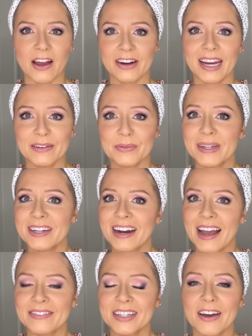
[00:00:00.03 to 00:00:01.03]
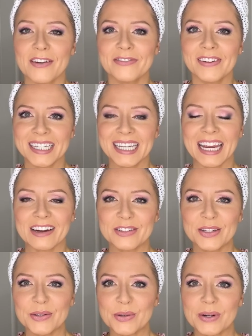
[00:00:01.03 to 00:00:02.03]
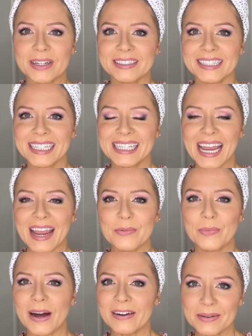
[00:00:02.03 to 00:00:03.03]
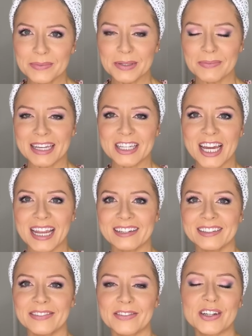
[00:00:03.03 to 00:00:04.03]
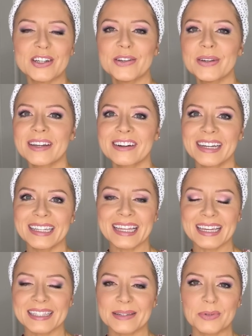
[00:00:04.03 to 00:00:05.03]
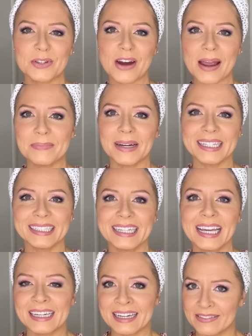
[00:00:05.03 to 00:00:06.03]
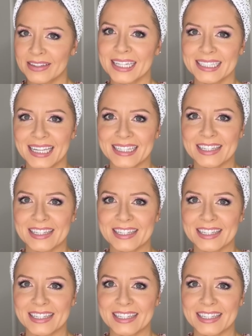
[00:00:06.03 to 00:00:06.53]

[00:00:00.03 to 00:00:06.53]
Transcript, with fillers: right, we are having a fun hair tutorial today. Welcome to my channel. If you're new here, hit that subscribe button. Now let's get